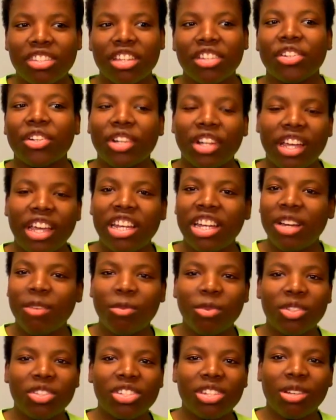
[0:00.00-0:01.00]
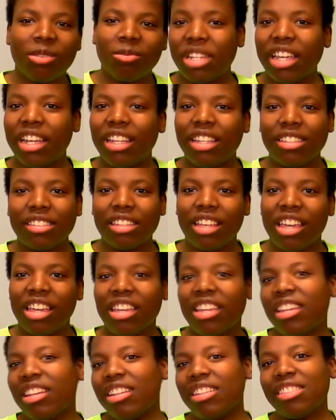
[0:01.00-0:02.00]
then you're gonna end up with some dating site
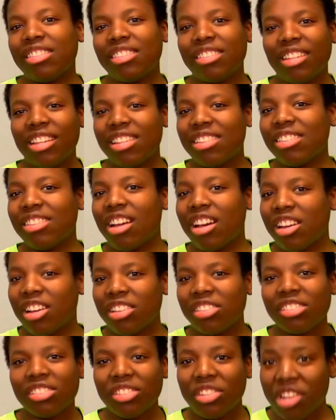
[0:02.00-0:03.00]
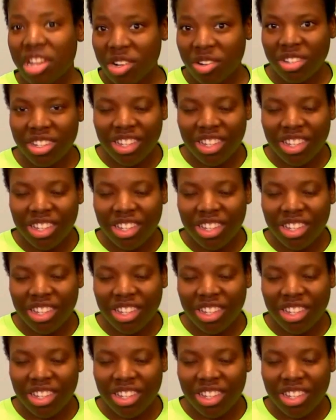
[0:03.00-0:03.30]
and it's not us. No.